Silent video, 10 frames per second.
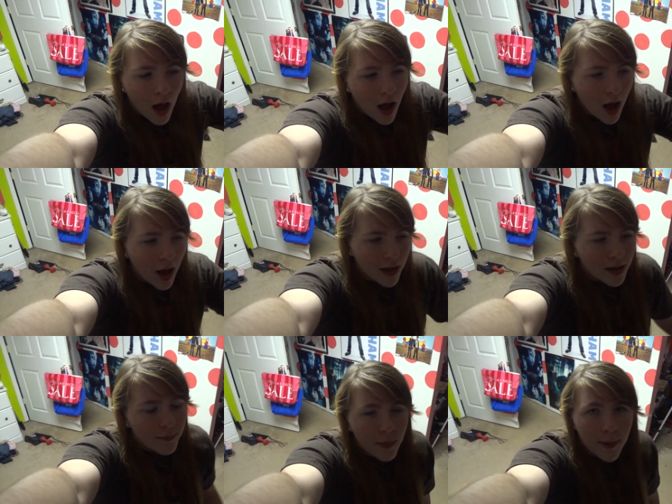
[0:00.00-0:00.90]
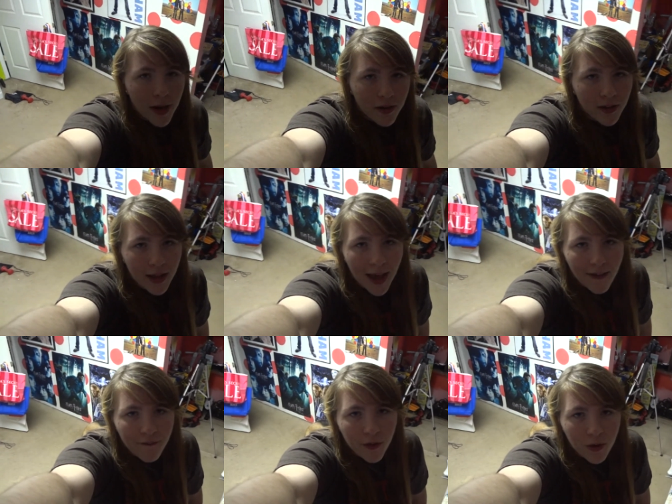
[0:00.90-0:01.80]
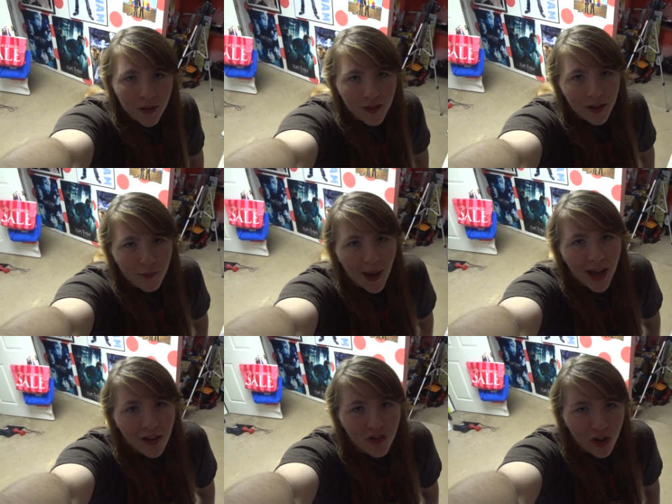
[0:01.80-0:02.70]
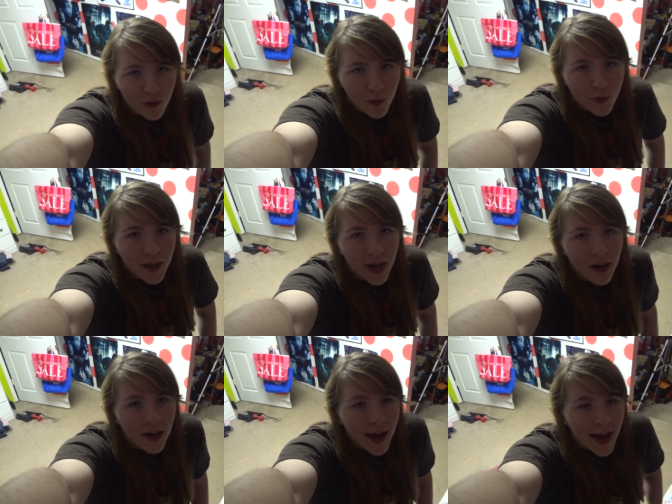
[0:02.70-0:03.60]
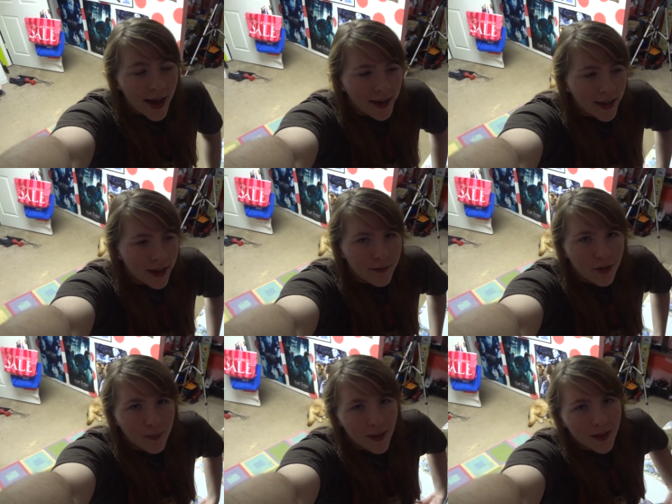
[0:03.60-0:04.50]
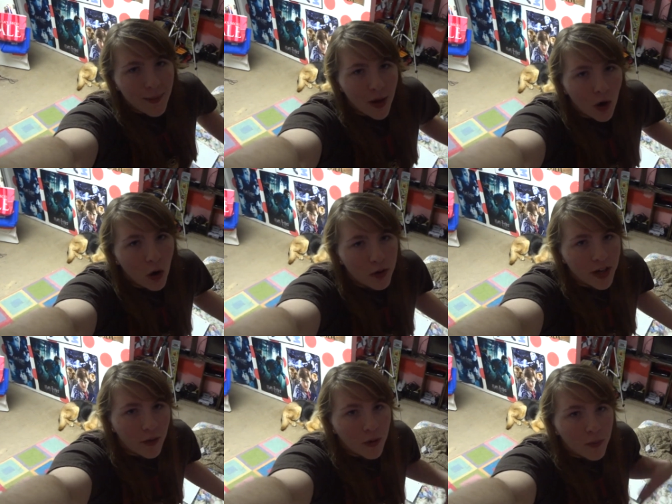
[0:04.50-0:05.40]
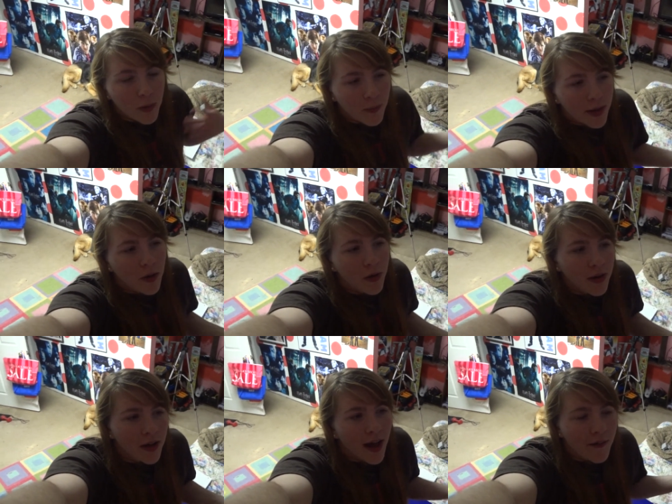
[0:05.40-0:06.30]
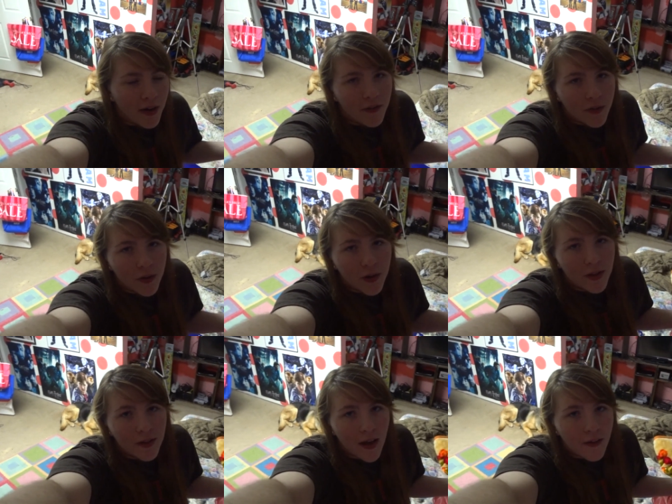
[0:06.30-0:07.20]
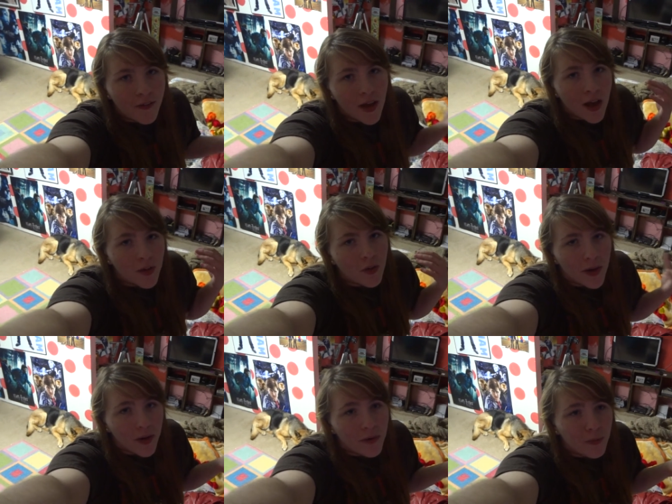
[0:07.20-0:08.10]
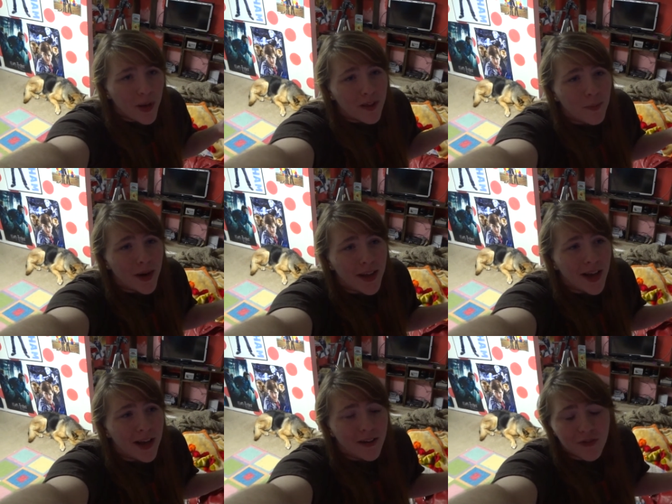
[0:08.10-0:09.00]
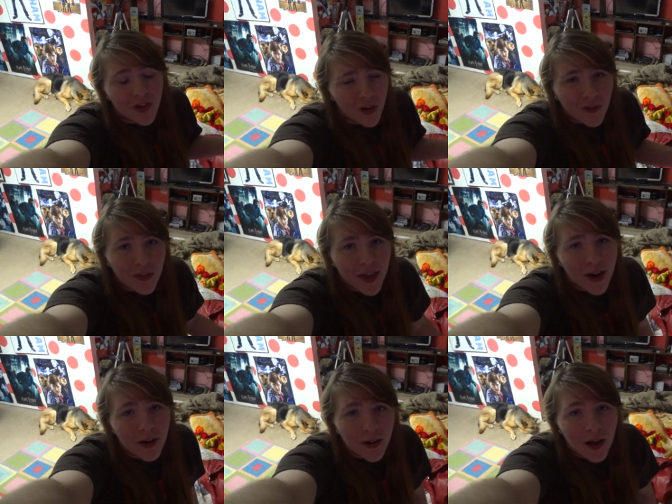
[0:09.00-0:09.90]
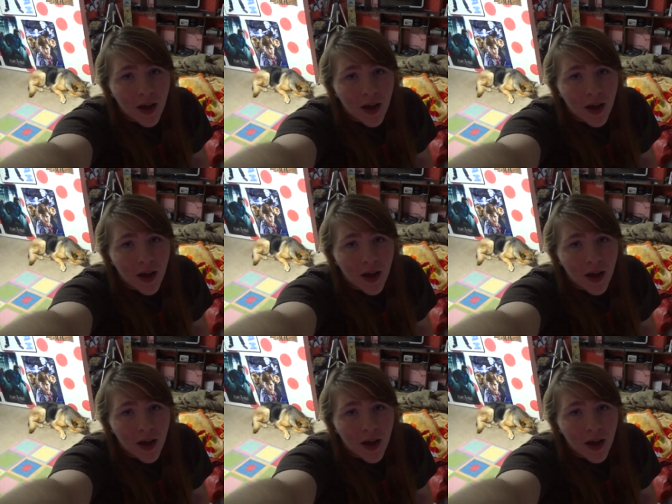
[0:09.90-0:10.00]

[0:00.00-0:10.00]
uh, get prepared to like have food instead of buying junk food there, and like just basically make our hotel room where we go to have our food and stuff, so I don't waste money on junk food there.